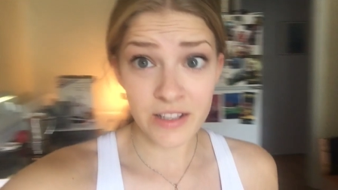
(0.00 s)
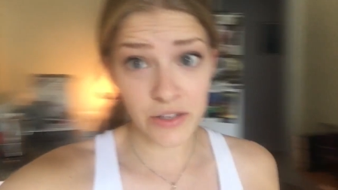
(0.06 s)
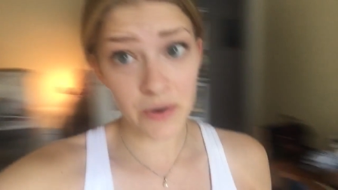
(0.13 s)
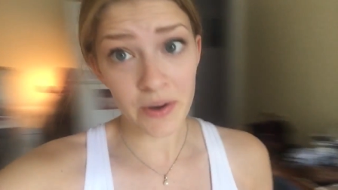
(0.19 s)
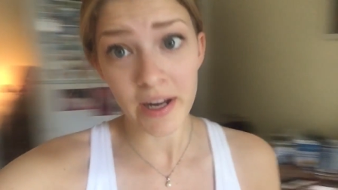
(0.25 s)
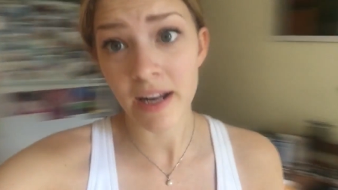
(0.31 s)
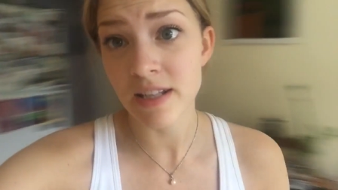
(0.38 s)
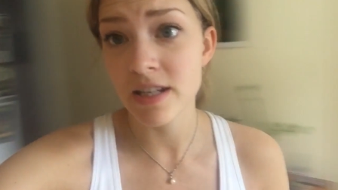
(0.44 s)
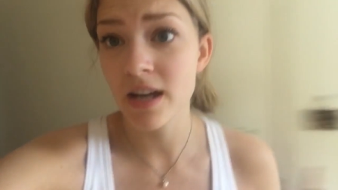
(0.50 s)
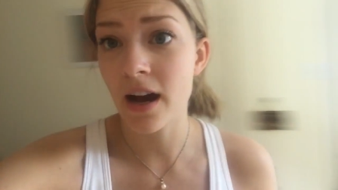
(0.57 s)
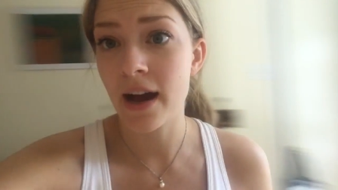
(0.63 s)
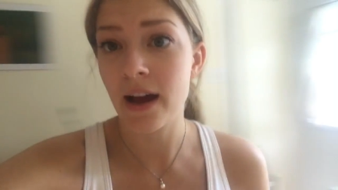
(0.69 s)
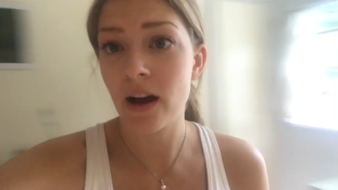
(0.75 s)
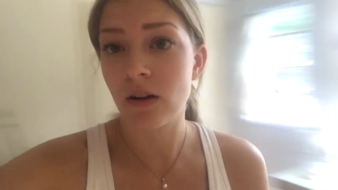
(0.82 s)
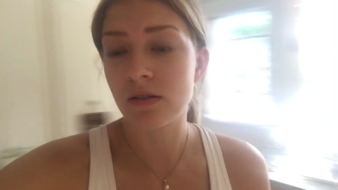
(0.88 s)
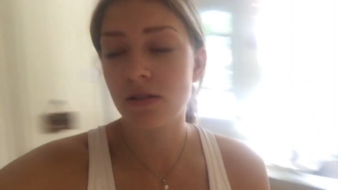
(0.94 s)
it's a great idea.
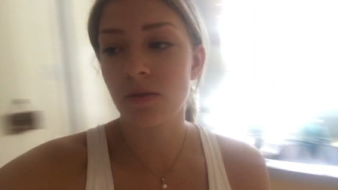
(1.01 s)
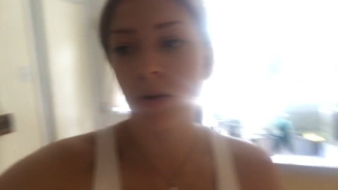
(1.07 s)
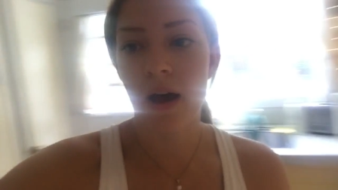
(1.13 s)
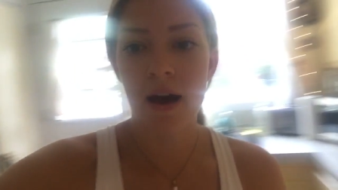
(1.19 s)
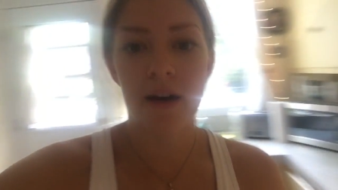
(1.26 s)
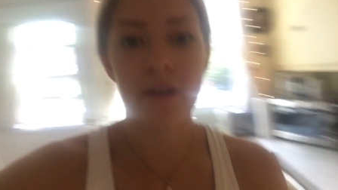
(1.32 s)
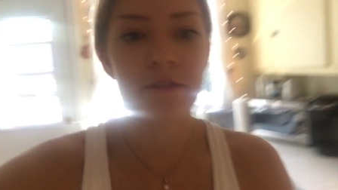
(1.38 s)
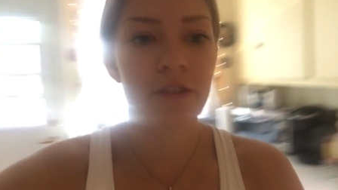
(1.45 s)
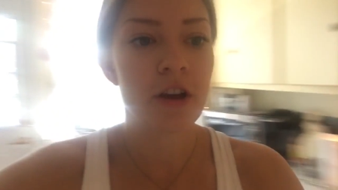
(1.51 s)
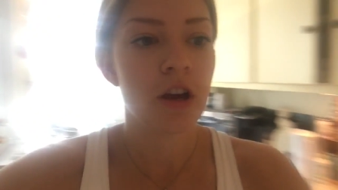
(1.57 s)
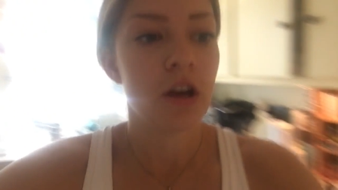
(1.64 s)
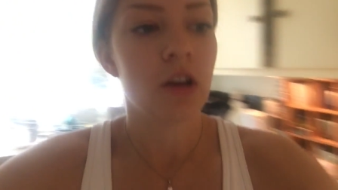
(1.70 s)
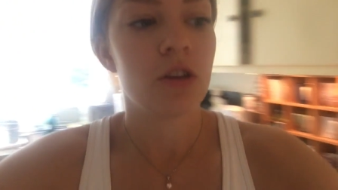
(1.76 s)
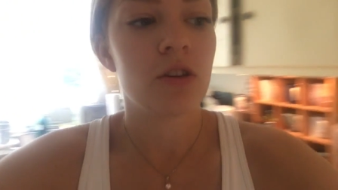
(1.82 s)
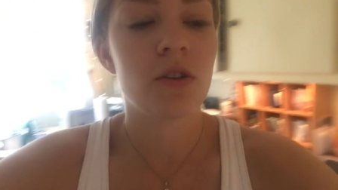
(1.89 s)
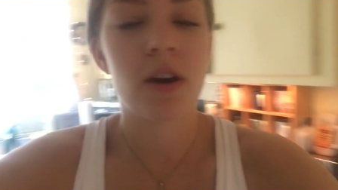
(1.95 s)
I also have,
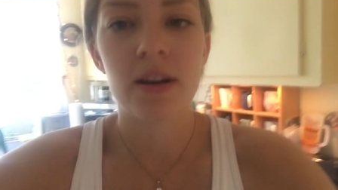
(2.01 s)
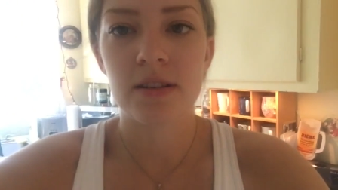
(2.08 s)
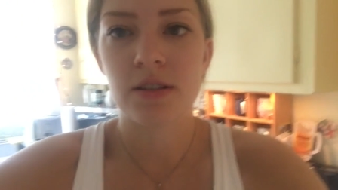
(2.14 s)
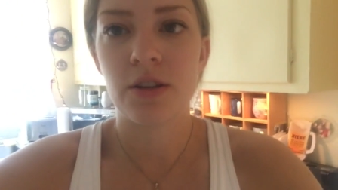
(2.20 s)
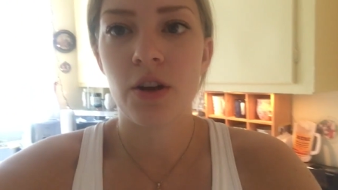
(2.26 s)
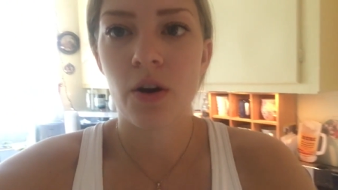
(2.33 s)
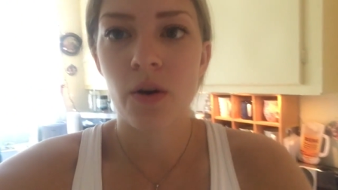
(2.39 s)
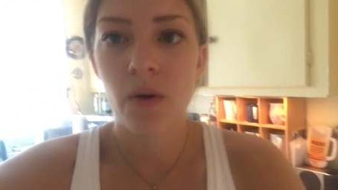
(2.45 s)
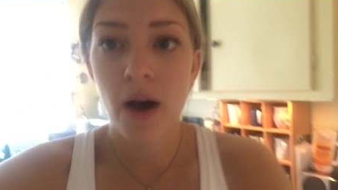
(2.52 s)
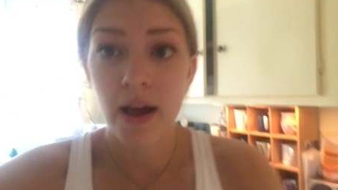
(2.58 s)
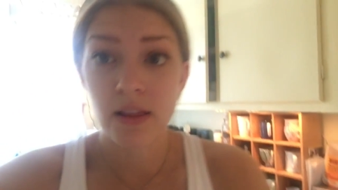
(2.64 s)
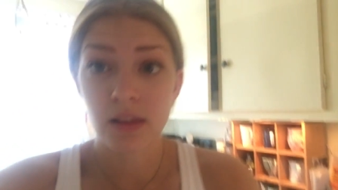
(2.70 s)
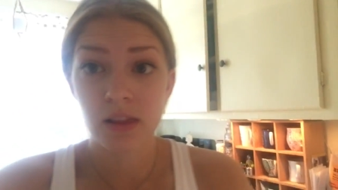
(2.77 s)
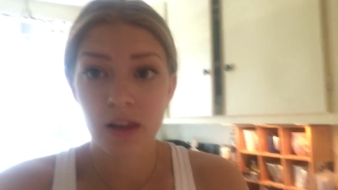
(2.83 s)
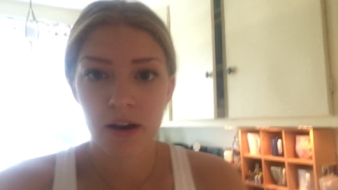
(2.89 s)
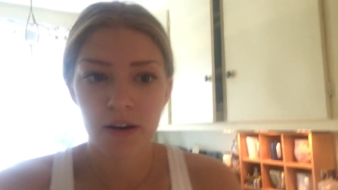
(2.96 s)
you guys know, I
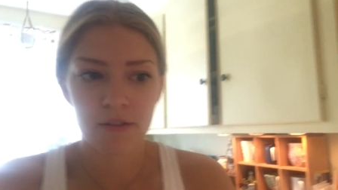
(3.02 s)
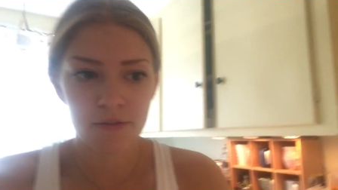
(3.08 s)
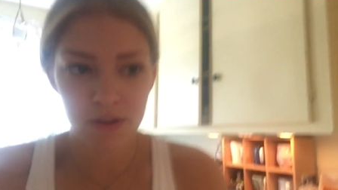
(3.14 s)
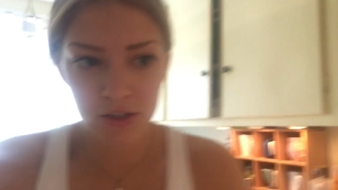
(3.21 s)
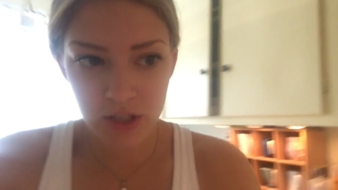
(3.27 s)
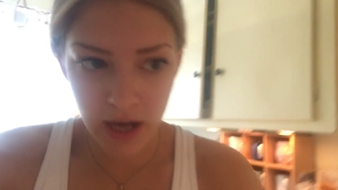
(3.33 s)
love the